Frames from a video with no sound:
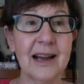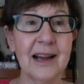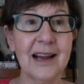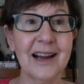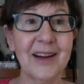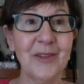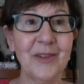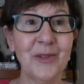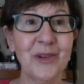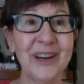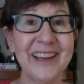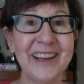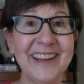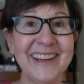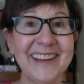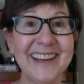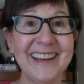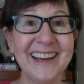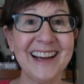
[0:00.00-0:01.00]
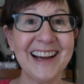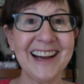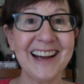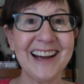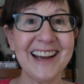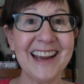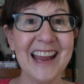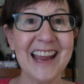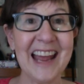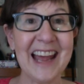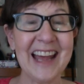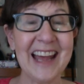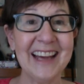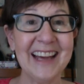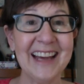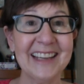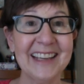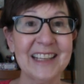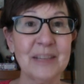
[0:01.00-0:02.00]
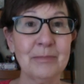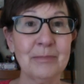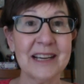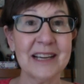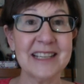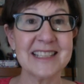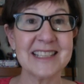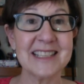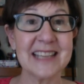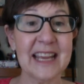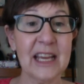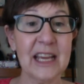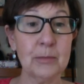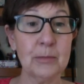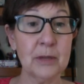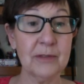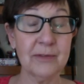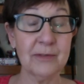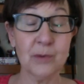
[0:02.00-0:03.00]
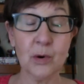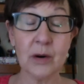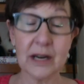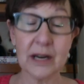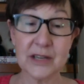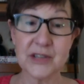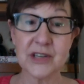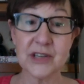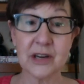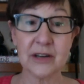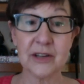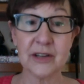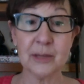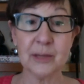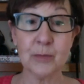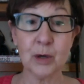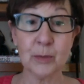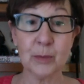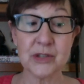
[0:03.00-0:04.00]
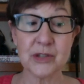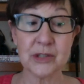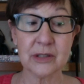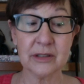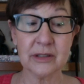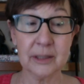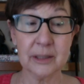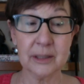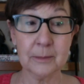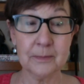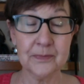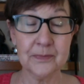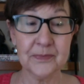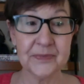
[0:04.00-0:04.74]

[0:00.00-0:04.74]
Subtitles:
when I had my scan before I started the Mobocertinib,